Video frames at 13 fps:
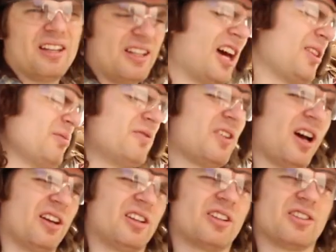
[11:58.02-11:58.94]
Now that we've
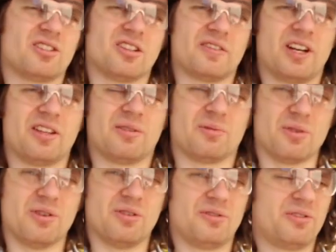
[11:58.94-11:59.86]
gotten a good survey of the
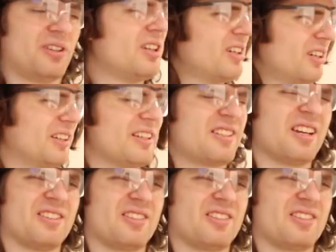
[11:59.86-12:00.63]
roof, let's get